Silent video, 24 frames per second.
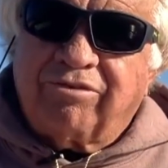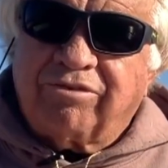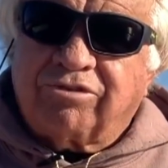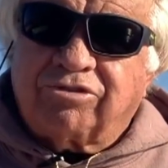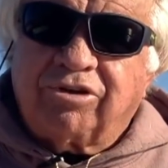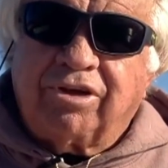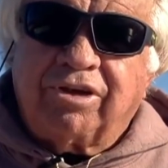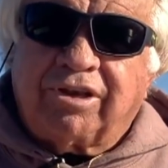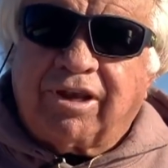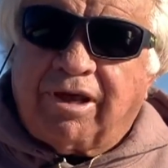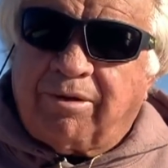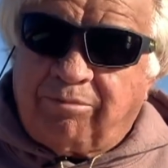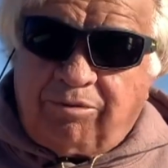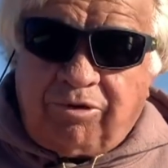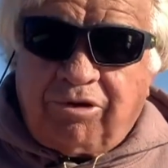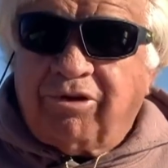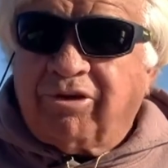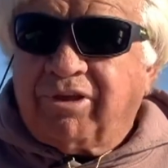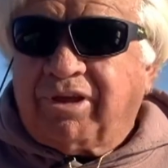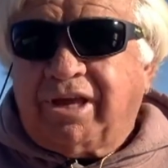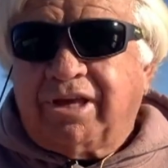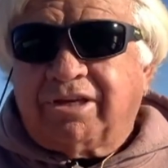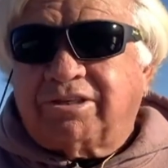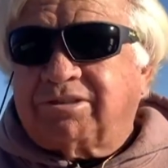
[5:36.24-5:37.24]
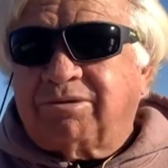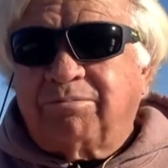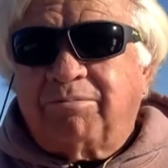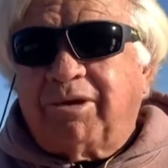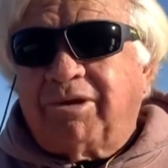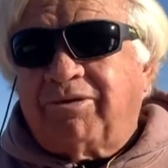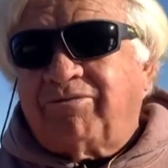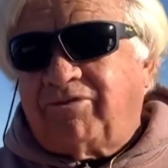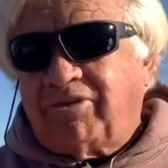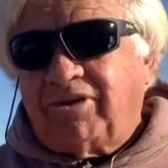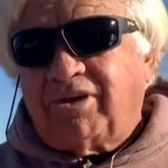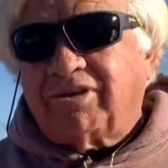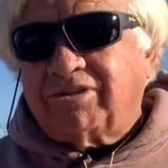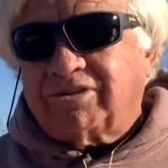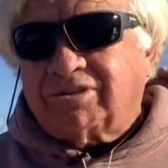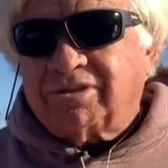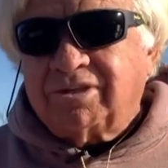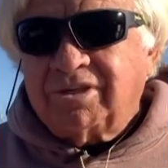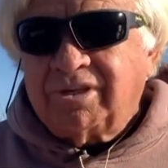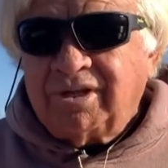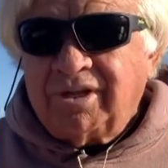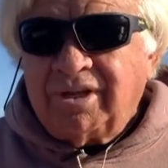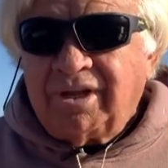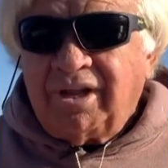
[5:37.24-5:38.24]
treetop, you're gonna catch some big fish.
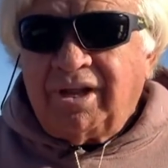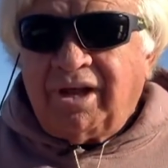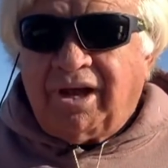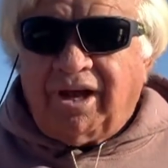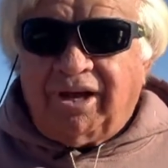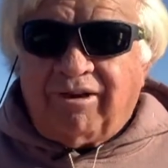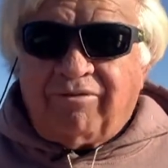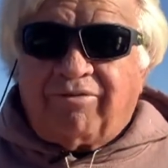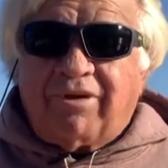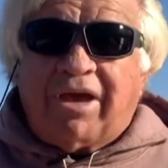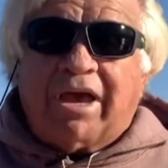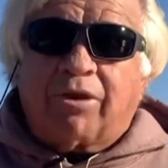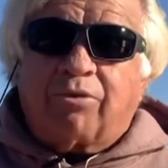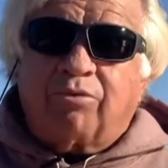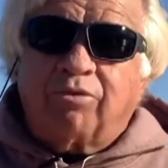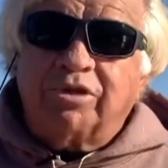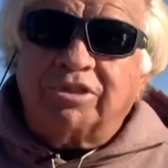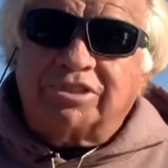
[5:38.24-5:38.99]
Uh, in fact, we